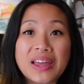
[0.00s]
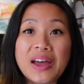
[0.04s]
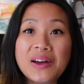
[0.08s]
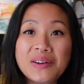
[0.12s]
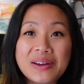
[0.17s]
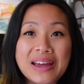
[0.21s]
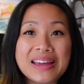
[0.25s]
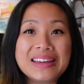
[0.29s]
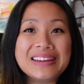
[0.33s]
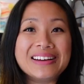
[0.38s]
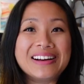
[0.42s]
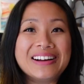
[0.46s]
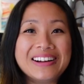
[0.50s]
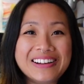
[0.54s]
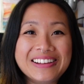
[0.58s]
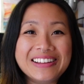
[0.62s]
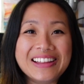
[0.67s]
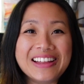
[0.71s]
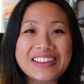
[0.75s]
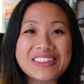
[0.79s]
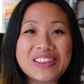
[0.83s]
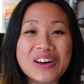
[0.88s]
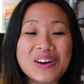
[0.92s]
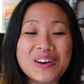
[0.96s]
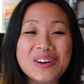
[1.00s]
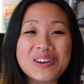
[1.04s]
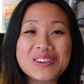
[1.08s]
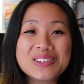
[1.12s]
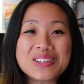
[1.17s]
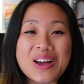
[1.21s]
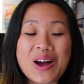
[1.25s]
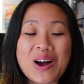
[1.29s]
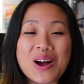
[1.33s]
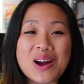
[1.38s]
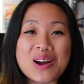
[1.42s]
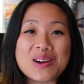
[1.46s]
Okay, y'all, those
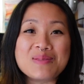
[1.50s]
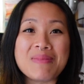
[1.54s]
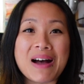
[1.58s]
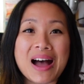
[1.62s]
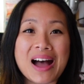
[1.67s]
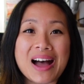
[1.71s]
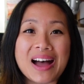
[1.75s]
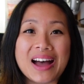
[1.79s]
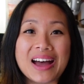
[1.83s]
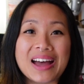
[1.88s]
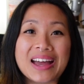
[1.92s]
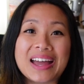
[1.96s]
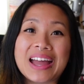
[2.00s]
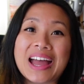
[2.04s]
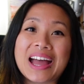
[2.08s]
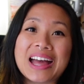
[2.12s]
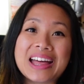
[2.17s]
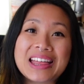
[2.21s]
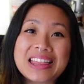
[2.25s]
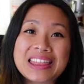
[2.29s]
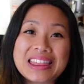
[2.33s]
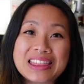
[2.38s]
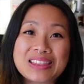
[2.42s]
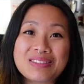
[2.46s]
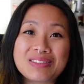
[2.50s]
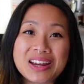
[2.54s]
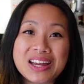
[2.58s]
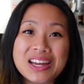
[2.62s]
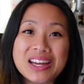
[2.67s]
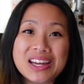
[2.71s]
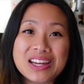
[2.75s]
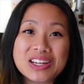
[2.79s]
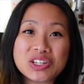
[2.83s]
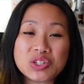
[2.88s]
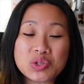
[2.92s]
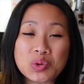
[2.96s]
are my
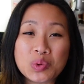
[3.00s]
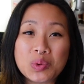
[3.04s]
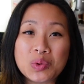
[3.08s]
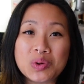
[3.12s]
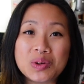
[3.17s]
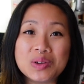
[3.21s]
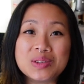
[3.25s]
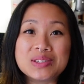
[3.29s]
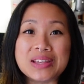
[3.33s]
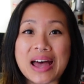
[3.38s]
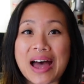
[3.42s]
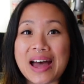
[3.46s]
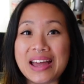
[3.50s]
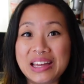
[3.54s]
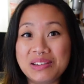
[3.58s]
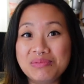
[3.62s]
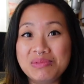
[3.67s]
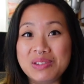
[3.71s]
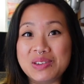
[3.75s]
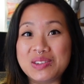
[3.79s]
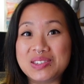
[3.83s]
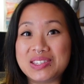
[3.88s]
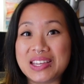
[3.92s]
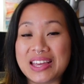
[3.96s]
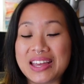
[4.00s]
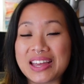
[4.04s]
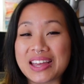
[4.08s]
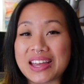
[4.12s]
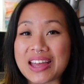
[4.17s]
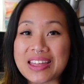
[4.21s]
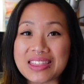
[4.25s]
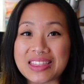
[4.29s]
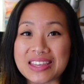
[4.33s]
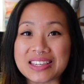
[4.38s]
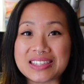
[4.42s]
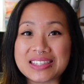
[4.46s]
3 tools I am using
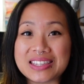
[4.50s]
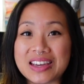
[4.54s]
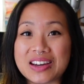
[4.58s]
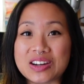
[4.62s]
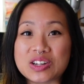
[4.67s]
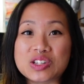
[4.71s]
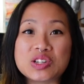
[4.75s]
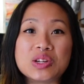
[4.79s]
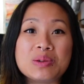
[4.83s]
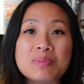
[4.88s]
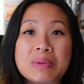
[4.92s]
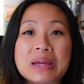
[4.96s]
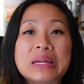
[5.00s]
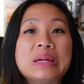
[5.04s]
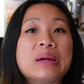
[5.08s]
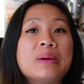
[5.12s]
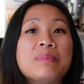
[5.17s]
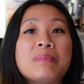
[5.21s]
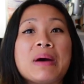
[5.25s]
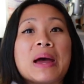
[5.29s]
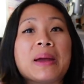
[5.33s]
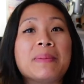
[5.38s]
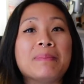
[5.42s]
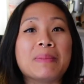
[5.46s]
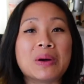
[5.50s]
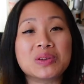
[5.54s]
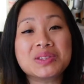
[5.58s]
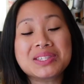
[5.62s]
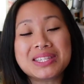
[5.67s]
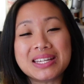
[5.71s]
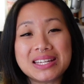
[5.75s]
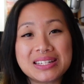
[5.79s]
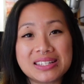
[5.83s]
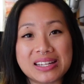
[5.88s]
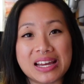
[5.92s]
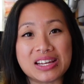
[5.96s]
this year to make it my most
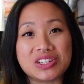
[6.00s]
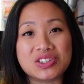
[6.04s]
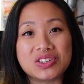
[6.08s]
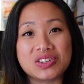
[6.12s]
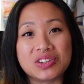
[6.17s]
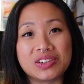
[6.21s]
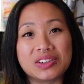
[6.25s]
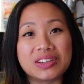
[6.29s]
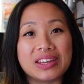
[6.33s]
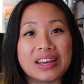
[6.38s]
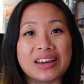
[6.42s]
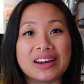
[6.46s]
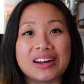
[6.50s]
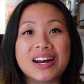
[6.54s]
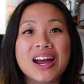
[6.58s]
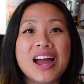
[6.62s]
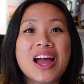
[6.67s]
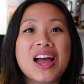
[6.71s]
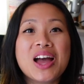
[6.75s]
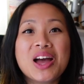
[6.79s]
intentional year.